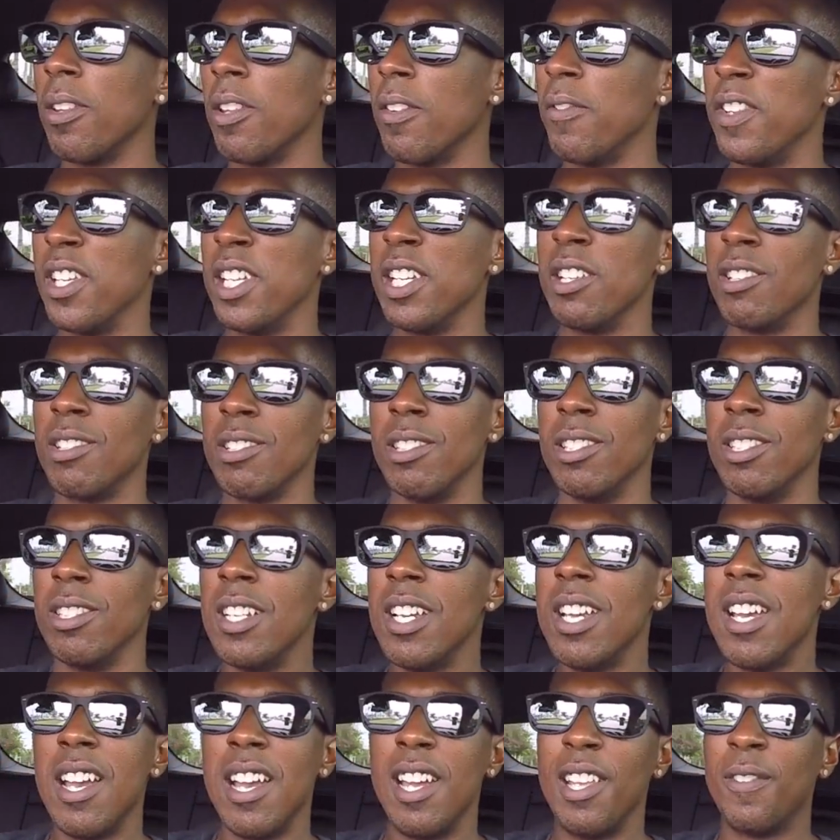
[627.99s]
of the
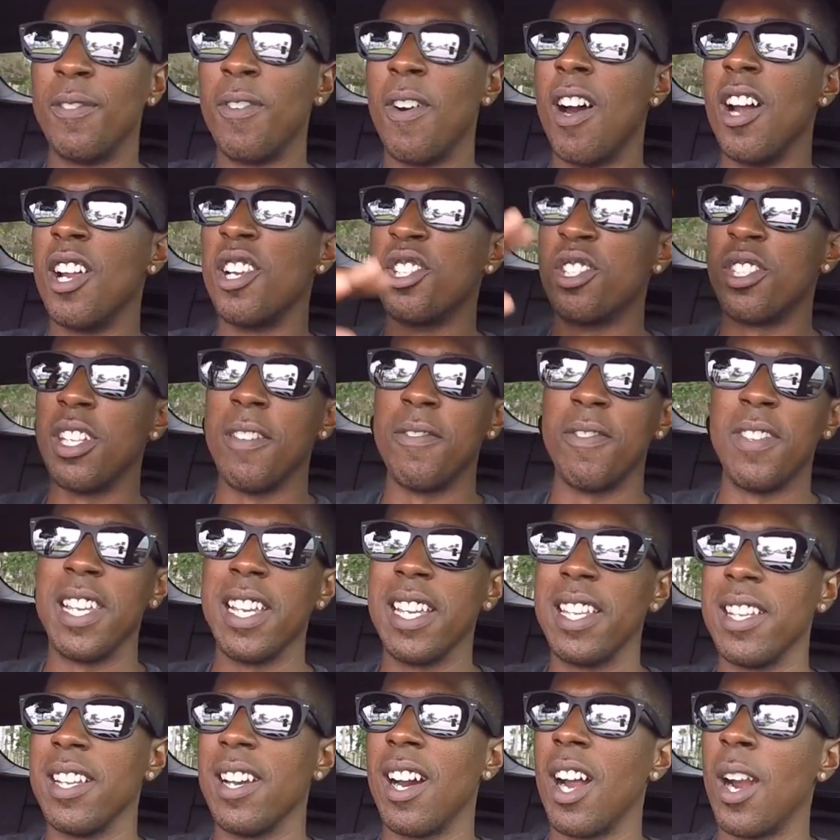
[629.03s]
vehicle as far as
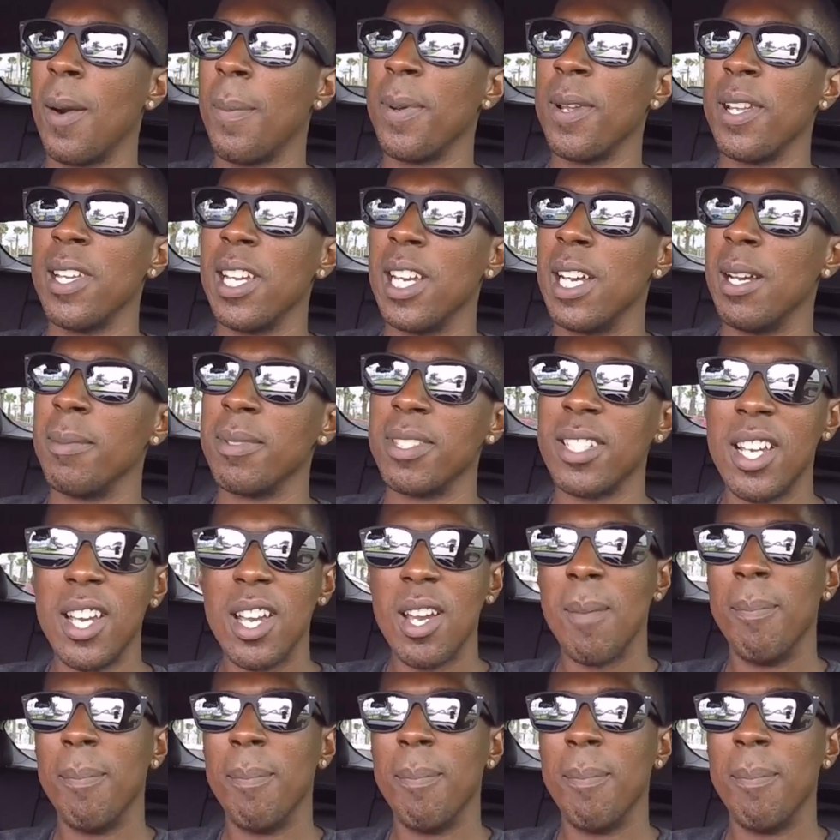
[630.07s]
shifting and the RPMs,